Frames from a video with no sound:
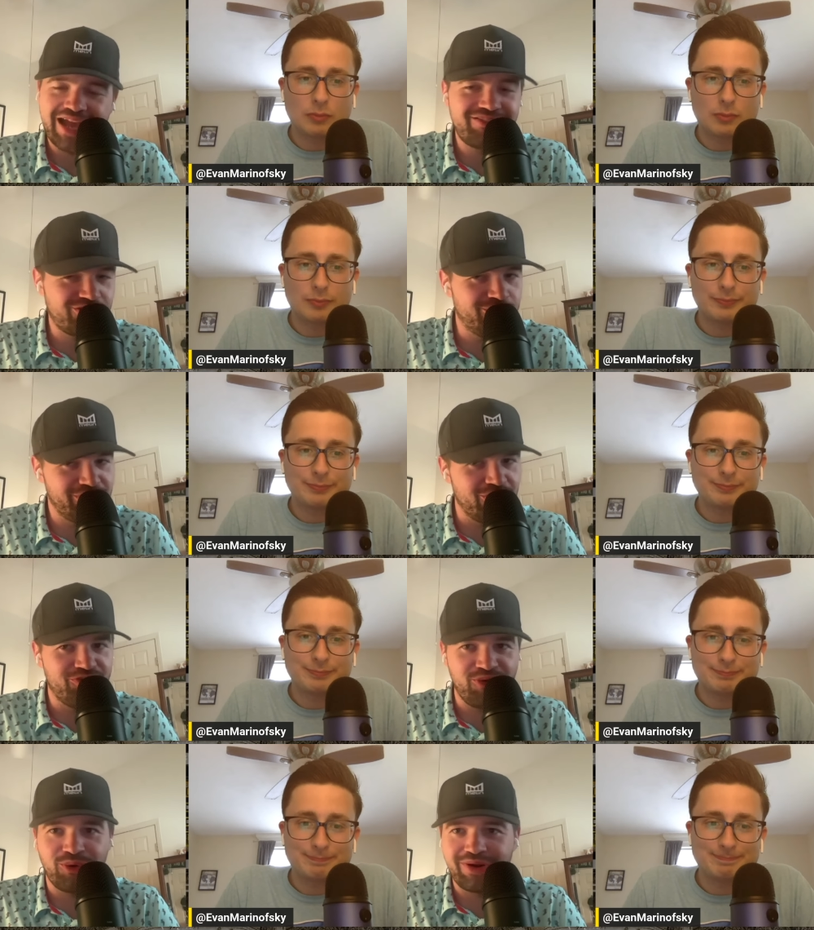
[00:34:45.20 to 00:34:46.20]
Speaker 1: I still put
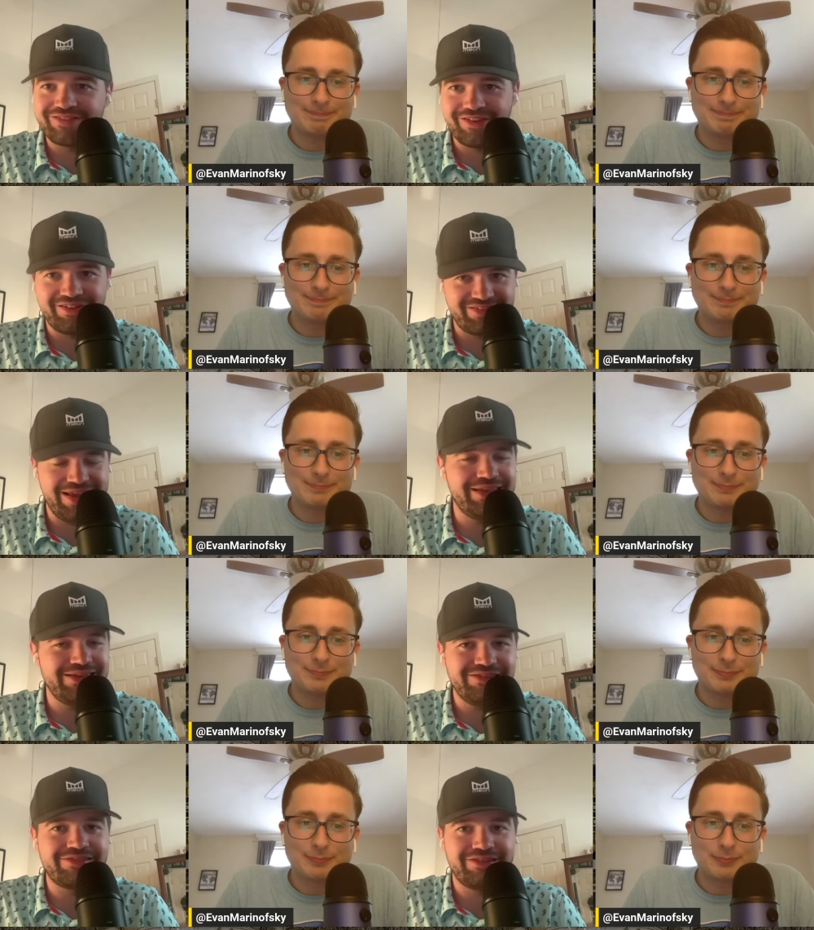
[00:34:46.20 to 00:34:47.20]
04 Red Sox
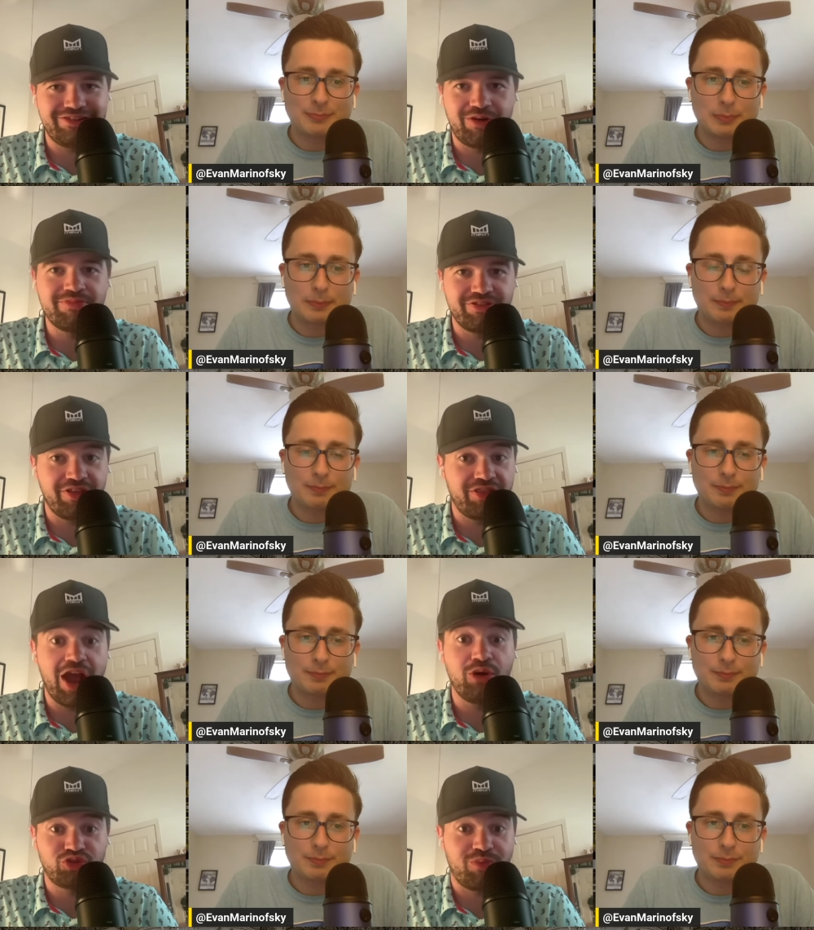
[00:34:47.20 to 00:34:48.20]
Yankees in terms of the
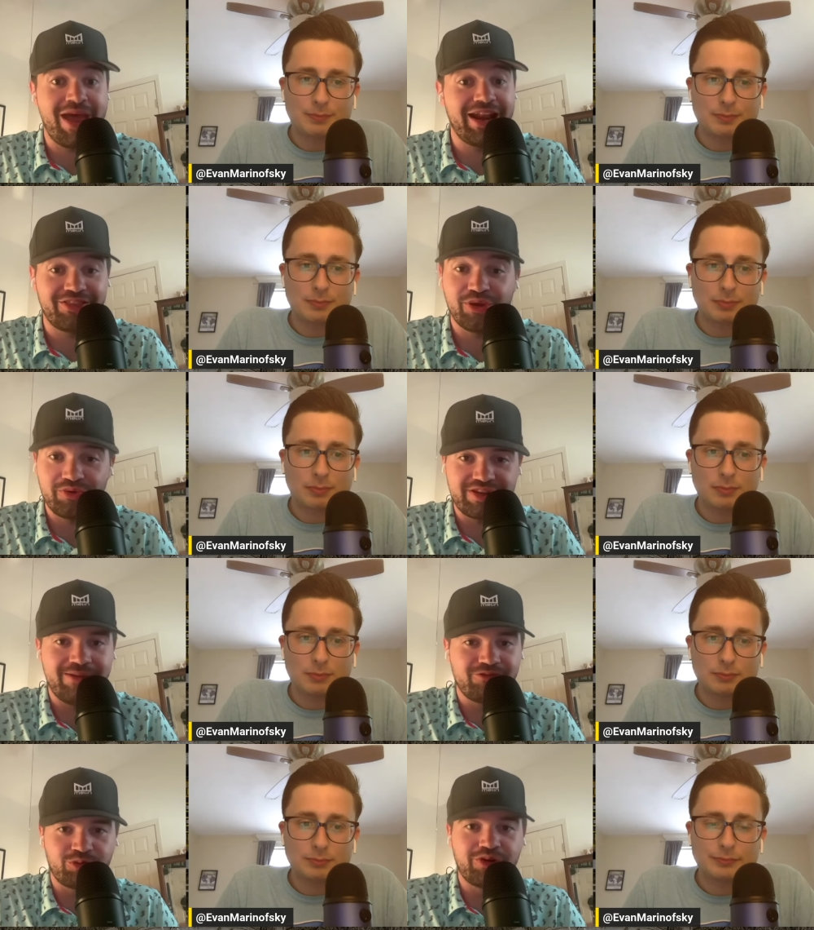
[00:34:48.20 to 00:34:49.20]
how dramatic those
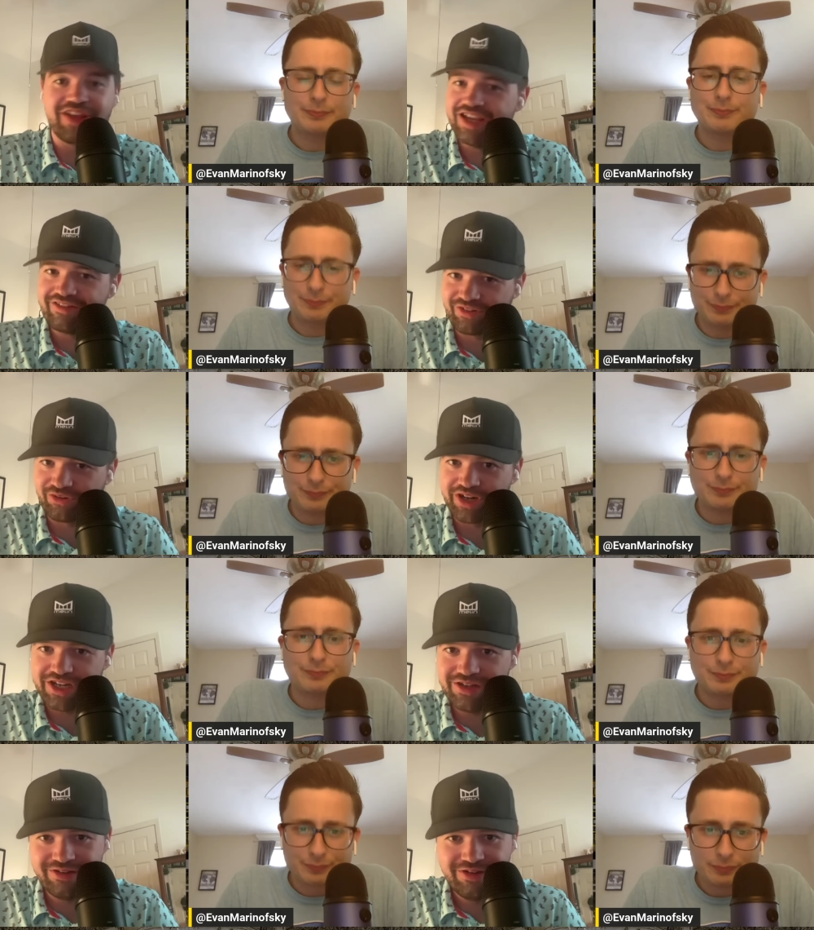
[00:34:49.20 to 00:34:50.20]
games were, the
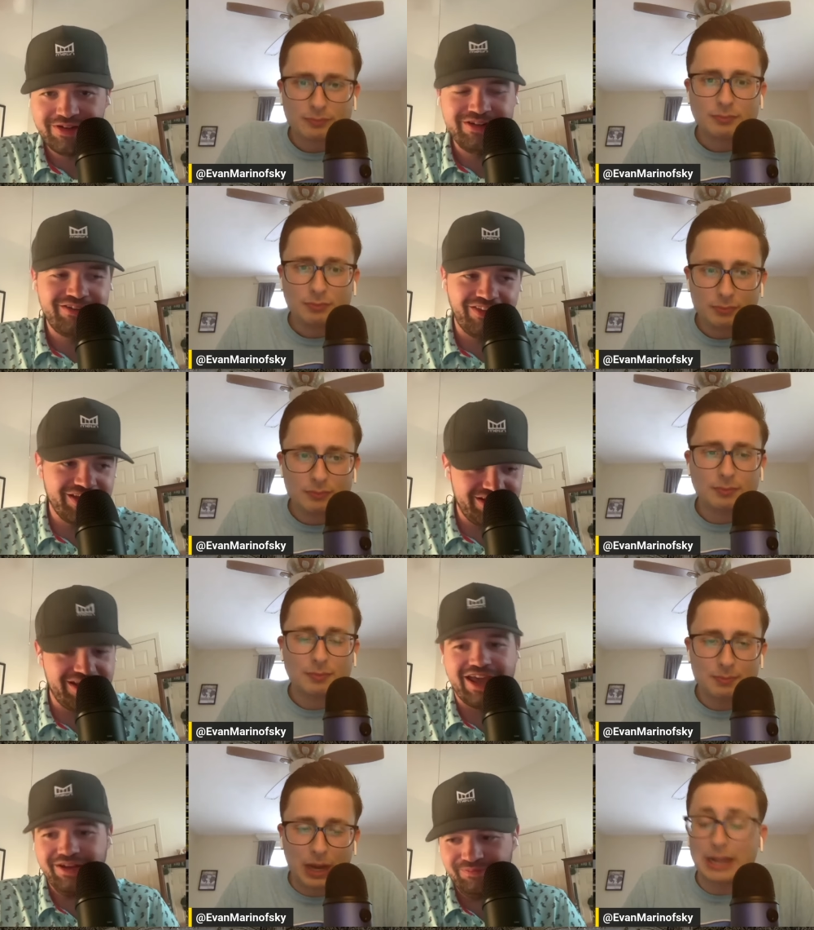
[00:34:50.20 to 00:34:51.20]
history. Like
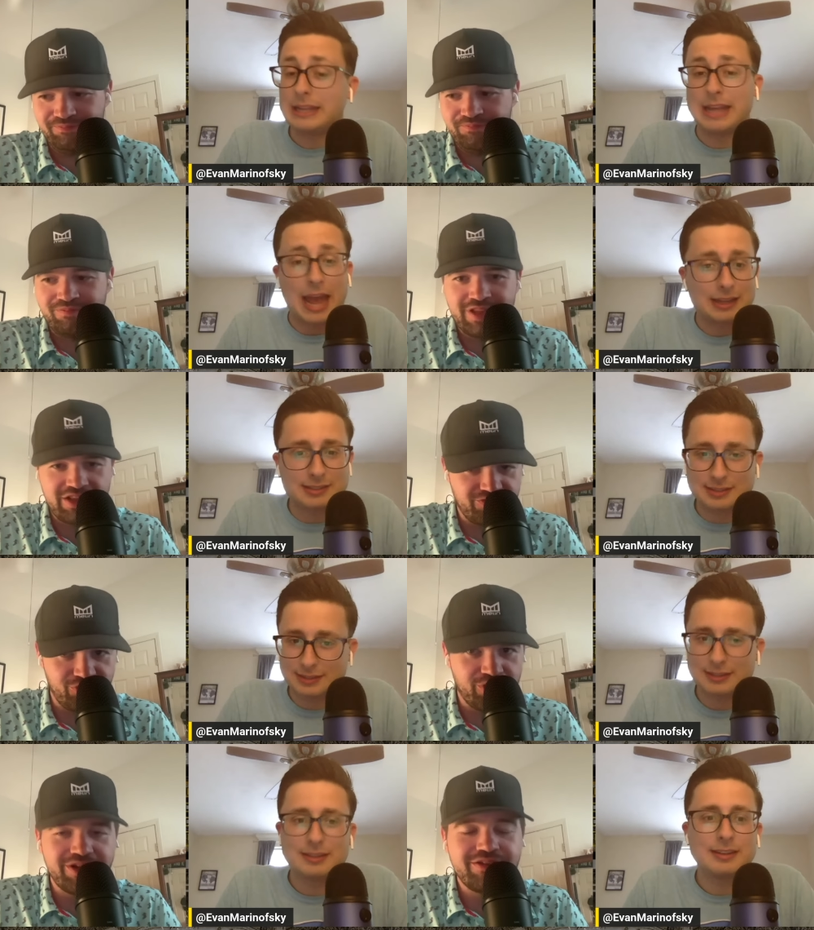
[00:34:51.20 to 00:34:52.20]
again,
Speaker 2: yes,
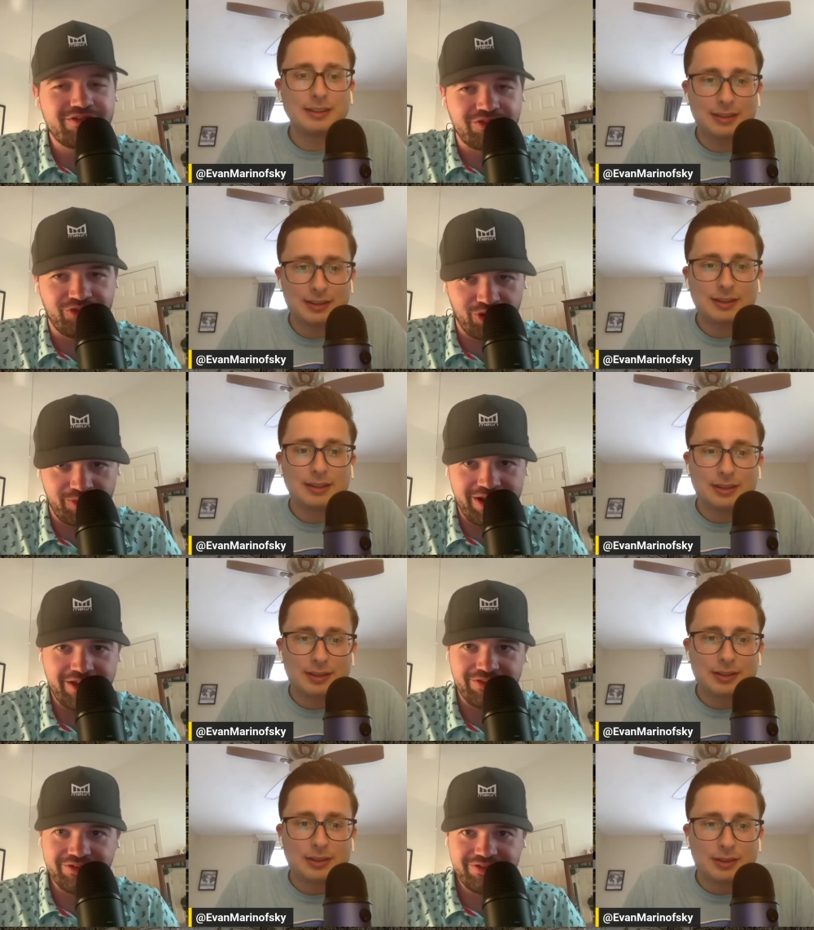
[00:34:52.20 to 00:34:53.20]
the Florida,
Speaker 1: the Florida
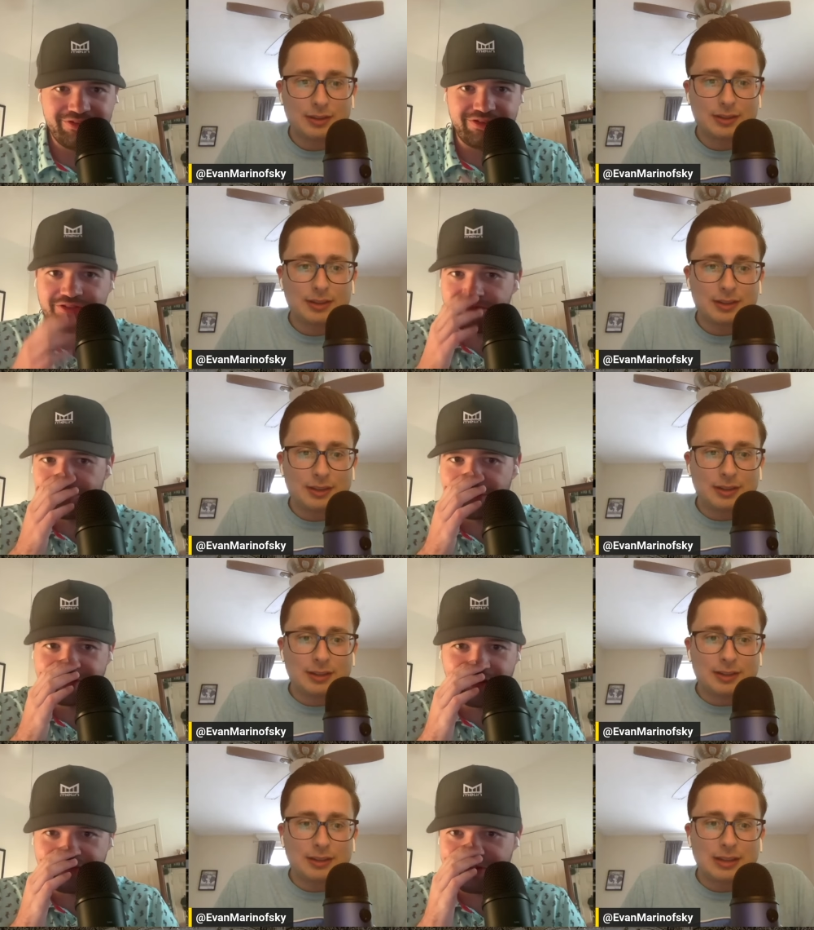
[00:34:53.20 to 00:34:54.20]
Panthers the
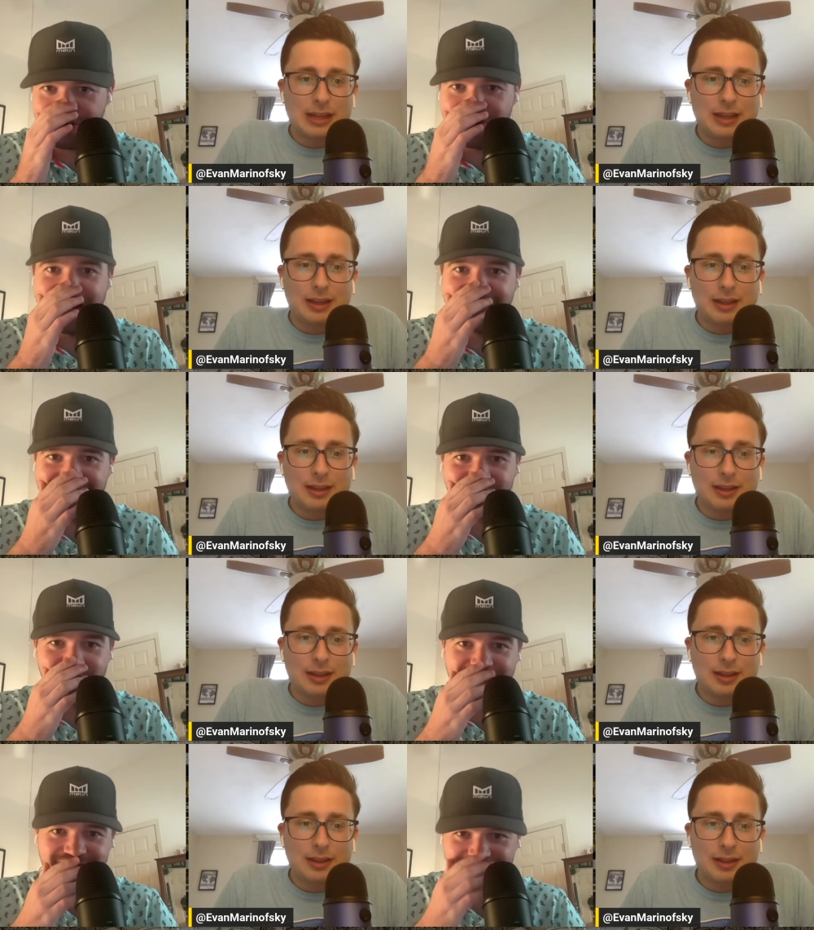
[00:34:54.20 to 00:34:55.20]
it's not the New York Yankees,
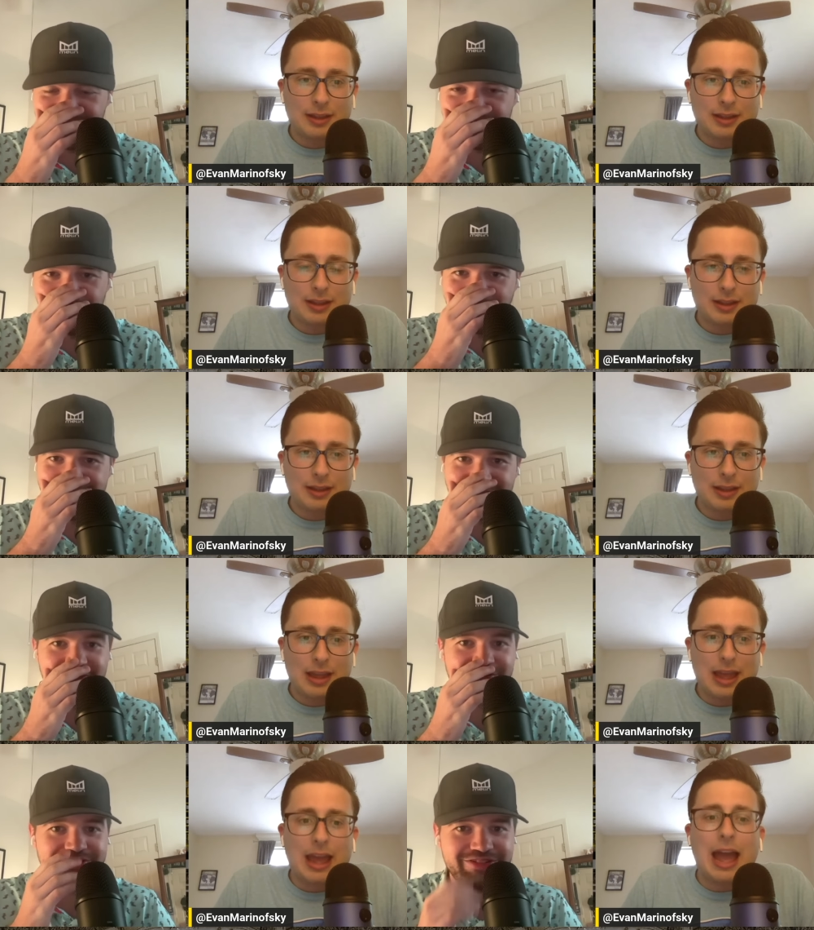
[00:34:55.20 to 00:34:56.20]
the Red Sox, the Florida
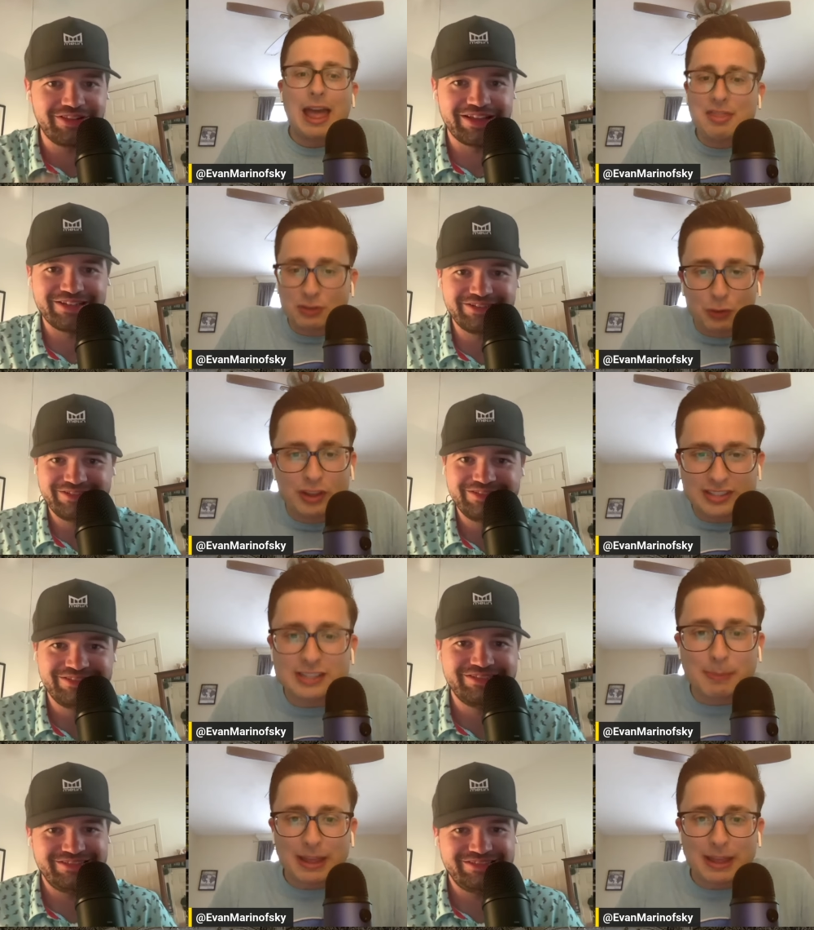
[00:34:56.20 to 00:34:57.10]
Panthers. Like, so this
Speaker 2: is my